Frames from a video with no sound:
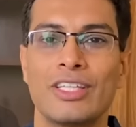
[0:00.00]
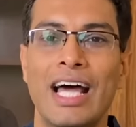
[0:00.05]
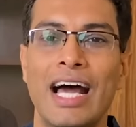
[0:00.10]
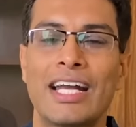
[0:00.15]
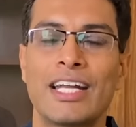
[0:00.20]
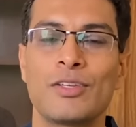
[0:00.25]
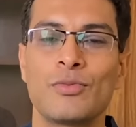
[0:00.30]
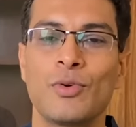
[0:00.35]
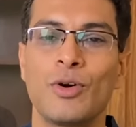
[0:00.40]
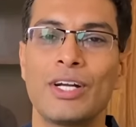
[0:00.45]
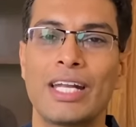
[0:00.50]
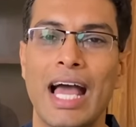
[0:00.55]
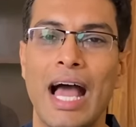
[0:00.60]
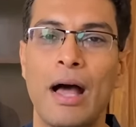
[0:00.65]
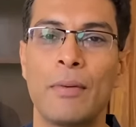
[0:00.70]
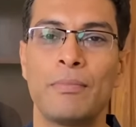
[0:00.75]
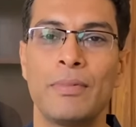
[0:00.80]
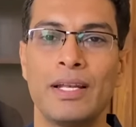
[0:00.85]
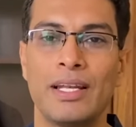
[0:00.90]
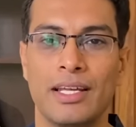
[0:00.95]
that is what
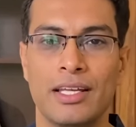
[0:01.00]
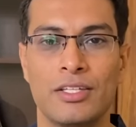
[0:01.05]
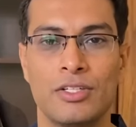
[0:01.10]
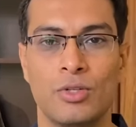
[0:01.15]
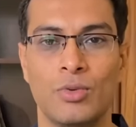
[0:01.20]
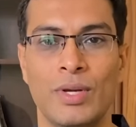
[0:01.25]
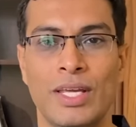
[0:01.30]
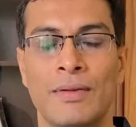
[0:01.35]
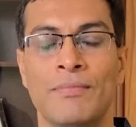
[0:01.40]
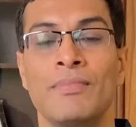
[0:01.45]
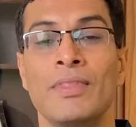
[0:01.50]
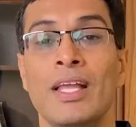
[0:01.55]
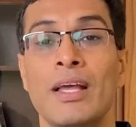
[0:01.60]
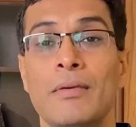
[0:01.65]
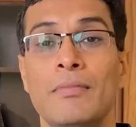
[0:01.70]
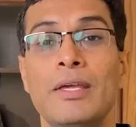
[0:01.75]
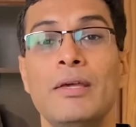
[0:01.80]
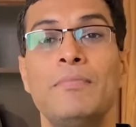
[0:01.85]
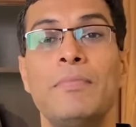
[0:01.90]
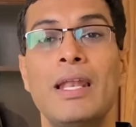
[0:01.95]
Apple is doing.
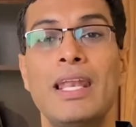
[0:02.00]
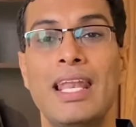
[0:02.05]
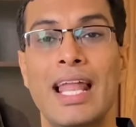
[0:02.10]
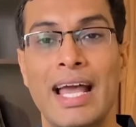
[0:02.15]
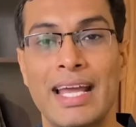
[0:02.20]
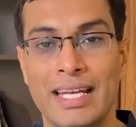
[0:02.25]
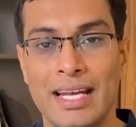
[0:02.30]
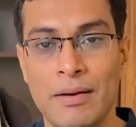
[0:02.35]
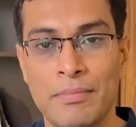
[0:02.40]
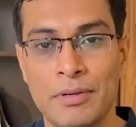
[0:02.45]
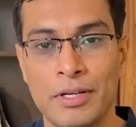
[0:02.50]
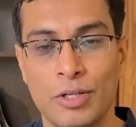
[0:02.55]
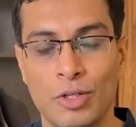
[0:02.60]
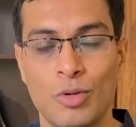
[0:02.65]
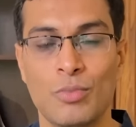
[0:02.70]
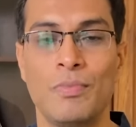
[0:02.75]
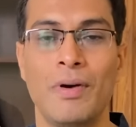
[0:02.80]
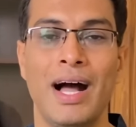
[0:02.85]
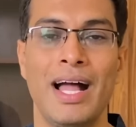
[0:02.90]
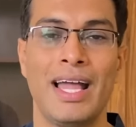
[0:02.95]
People line up
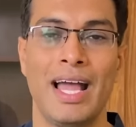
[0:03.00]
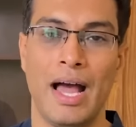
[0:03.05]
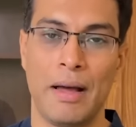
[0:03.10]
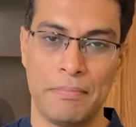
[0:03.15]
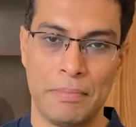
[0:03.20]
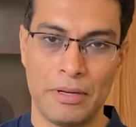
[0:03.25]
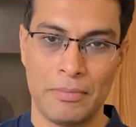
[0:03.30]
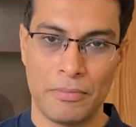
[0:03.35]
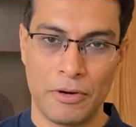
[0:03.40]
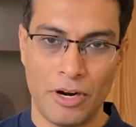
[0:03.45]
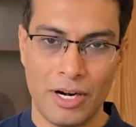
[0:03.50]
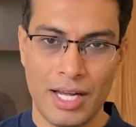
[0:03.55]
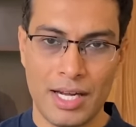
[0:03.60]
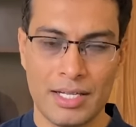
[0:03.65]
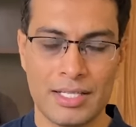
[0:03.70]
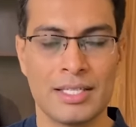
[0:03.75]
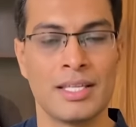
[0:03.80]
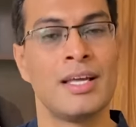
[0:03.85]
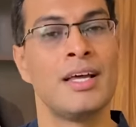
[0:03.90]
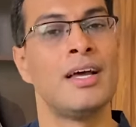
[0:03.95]
to buy Apple
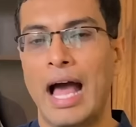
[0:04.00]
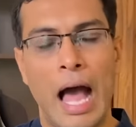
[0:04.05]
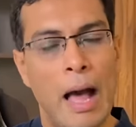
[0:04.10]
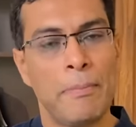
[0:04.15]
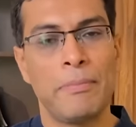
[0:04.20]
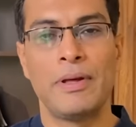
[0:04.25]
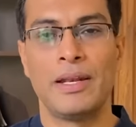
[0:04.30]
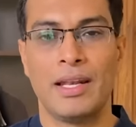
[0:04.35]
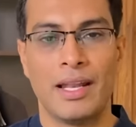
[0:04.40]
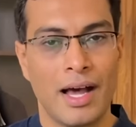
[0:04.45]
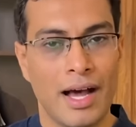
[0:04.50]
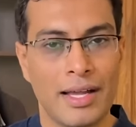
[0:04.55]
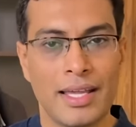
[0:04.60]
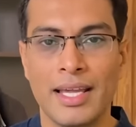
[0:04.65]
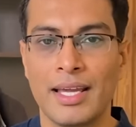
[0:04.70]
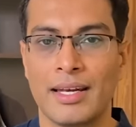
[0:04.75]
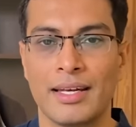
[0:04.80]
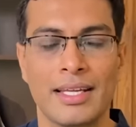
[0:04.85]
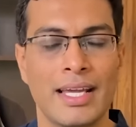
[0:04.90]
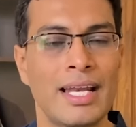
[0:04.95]
products. Apple
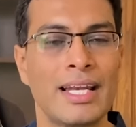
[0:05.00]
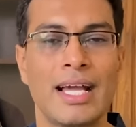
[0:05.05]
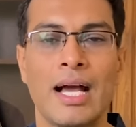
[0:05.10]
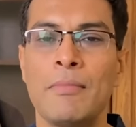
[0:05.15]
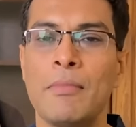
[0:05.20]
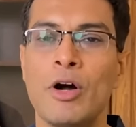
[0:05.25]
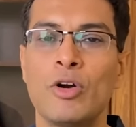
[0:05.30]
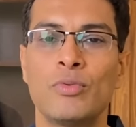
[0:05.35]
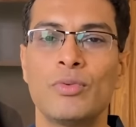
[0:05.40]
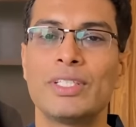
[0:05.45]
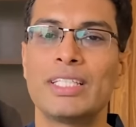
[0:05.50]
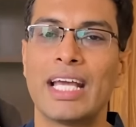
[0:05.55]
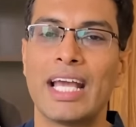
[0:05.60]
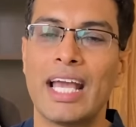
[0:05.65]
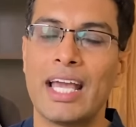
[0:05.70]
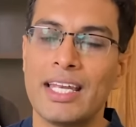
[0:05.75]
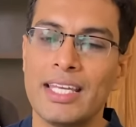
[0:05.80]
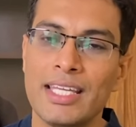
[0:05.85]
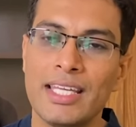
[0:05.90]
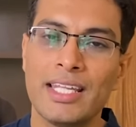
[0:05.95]
again can come out with
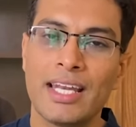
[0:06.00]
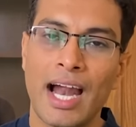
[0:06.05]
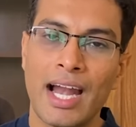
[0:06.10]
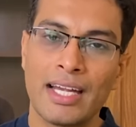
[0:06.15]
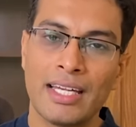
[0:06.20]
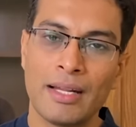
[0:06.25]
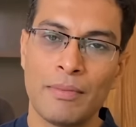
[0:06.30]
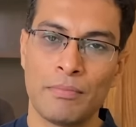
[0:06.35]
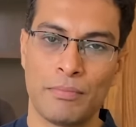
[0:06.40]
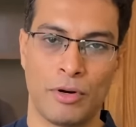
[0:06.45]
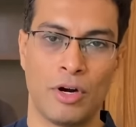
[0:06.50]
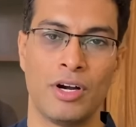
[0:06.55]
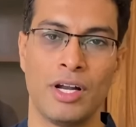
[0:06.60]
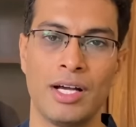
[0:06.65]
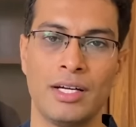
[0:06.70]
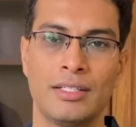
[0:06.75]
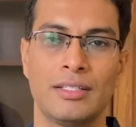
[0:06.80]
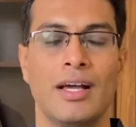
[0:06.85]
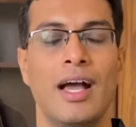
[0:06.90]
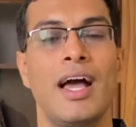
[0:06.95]
any random
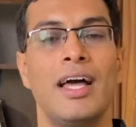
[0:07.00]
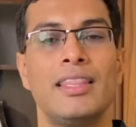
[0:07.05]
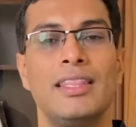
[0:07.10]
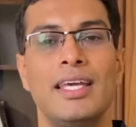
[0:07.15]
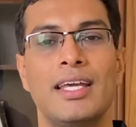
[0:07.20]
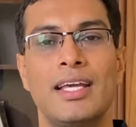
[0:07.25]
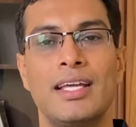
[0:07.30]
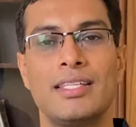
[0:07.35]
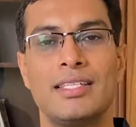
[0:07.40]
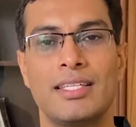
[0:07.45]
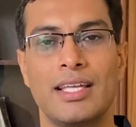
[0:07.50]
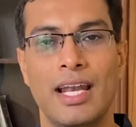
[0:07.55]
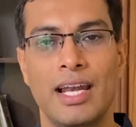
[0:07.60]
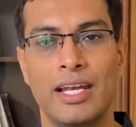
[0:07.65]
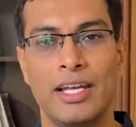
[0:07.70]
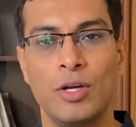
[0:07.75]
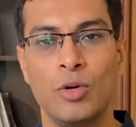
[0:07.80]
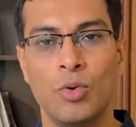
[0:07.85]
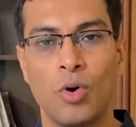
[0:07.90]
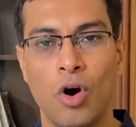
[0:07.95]
product and they can sell
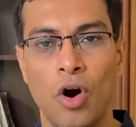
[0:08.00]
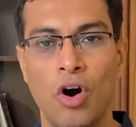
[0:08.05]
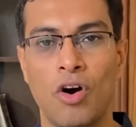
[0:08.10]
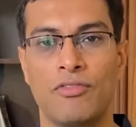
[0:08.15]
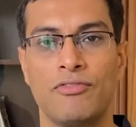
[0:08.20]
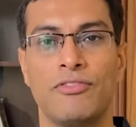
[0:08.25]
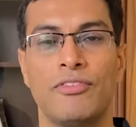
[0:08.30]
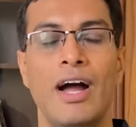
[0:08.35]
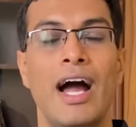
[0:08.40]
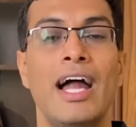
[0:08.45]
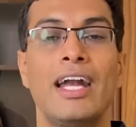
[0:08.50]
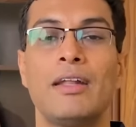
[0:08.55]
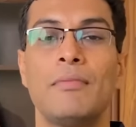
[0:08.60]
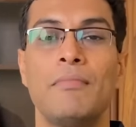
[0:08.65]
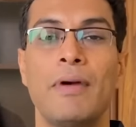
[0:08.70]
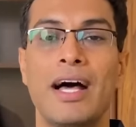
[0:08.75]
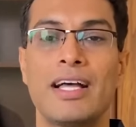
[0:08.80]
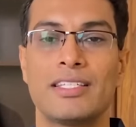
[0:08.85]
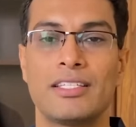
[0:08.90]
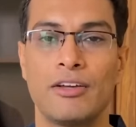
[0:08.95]
you off at a
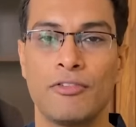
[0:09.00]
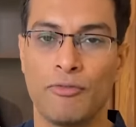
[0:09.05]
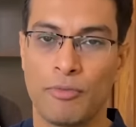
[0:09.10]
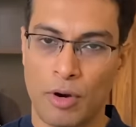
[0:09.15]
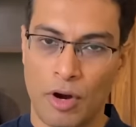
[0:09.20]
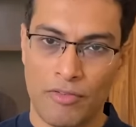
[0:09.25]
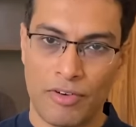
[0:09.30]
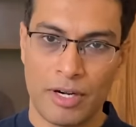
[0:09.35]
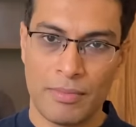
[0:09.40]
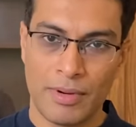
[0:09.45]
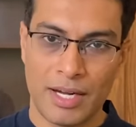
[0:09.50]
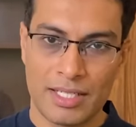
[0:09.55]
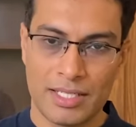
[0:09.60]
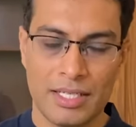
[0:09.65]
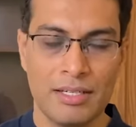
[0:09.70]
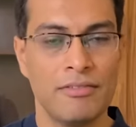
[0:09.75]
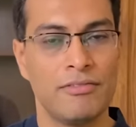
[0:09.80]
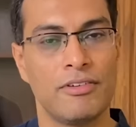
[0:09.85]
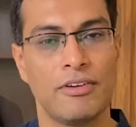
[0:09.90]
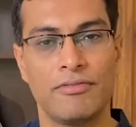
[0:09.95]
massive profit
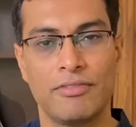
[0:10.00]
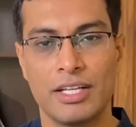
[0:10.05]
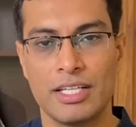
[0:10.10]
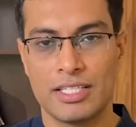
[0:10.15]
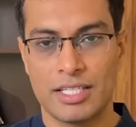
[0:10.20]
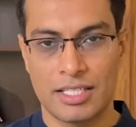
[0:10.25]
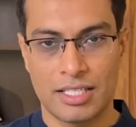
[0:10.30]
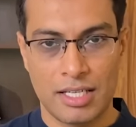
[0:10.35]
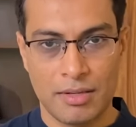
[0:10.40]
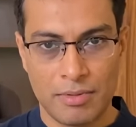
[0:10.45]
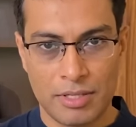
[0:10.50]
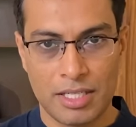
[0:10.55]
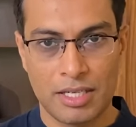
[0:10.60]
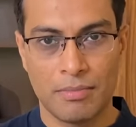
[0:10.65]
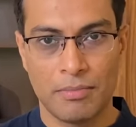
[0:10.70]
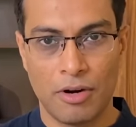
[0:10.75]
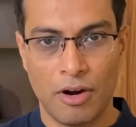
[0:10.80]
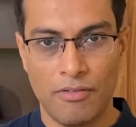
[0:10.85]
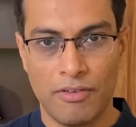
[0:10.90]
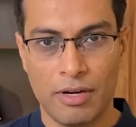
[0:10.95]
margin,
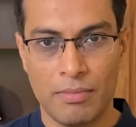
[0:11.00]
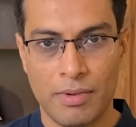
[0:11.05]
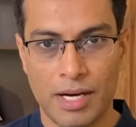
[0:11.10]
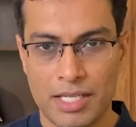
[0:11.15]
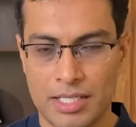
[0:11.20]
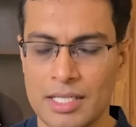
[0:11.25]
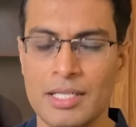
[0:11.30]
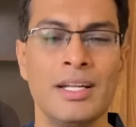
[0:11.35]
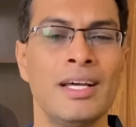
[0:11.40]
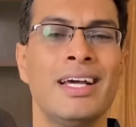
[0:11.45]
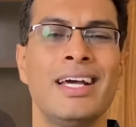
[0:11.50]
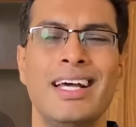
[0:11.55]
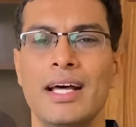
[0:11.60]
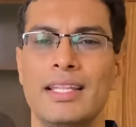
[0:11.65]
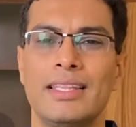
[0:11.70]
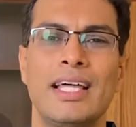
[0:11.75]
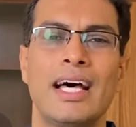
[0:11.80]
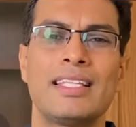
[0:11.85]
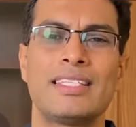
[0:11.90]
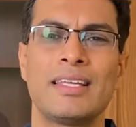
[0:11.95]
50-60% profit margin.
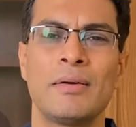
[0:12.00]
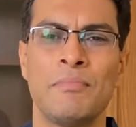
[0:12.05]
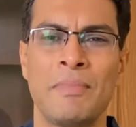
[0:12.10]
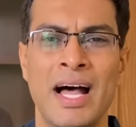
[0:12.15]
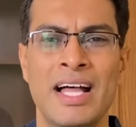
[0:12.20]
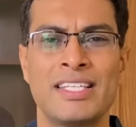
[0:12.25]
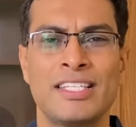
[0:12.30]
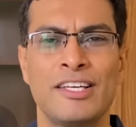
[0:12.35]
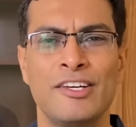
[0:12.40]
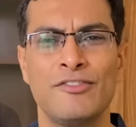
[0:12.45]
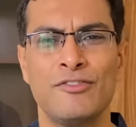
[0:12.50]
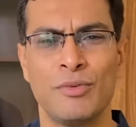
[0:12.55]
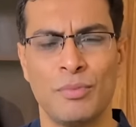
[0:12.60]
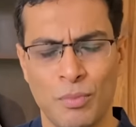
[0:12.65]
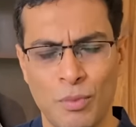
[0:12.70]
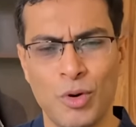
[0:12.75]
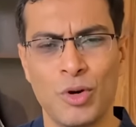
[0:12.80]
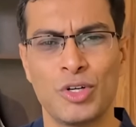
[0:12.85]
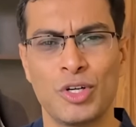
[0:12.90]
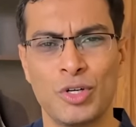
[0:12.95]
That's a massive
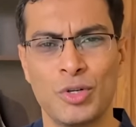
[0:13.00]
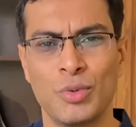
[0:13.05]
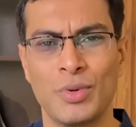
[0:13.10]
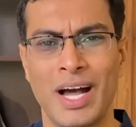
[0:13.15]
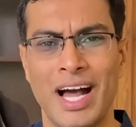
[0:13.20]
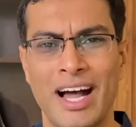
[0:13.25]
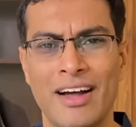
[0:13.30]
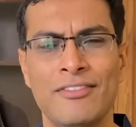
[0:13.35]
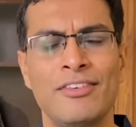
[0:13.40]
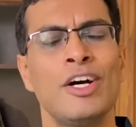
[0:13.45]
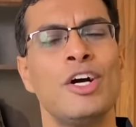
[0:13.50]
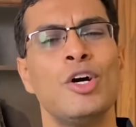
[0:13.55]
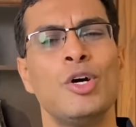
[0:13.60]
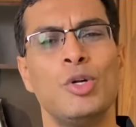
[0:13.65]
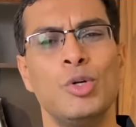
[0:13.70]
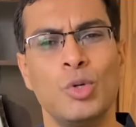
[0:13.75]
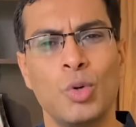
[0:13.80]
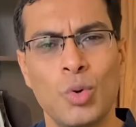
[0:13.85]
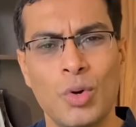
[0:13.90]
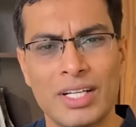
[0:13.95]
moat to have.
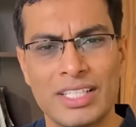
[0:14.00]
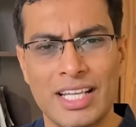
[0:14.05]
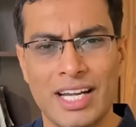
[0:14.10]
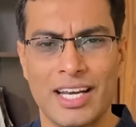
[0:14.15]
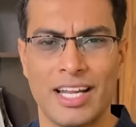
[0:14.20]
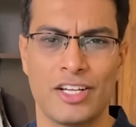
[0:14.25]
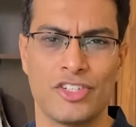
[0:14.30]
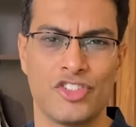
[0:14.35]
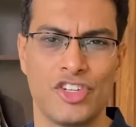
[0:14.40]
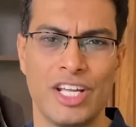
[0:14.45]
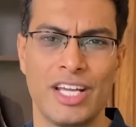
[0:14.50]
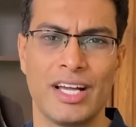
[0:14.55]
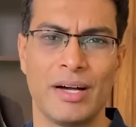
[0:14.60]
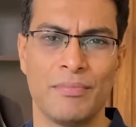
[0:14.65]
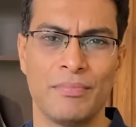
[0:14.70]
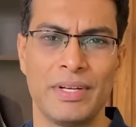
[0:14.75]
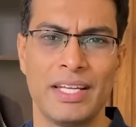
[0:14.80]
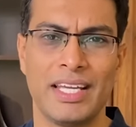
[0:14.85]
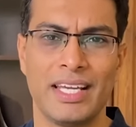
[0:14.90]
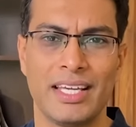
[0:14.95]
No other luxury
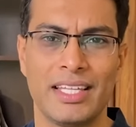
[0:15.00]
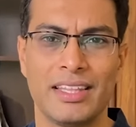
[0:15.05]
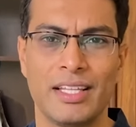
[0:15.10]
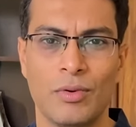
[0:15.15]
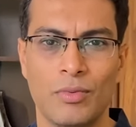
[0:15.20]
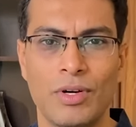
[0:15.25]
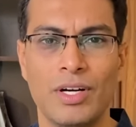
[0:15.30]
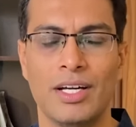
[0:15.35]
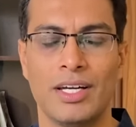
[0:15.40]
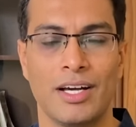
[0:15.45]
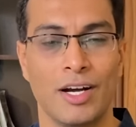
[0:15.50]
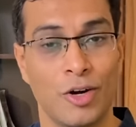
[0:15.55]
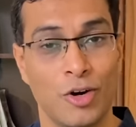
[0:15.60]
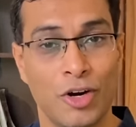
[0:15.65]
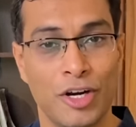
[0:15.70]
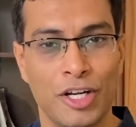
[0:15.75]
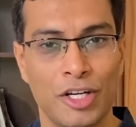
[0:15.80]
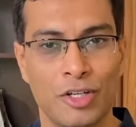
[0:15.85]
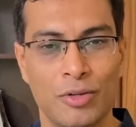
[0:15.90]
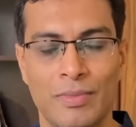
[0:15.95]
company in the world,
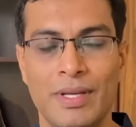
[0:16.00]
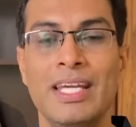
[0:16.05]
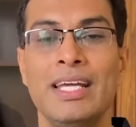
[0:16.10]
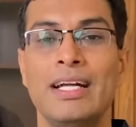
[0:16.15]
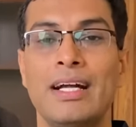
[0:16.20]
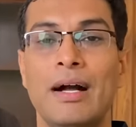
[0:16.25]
according to me,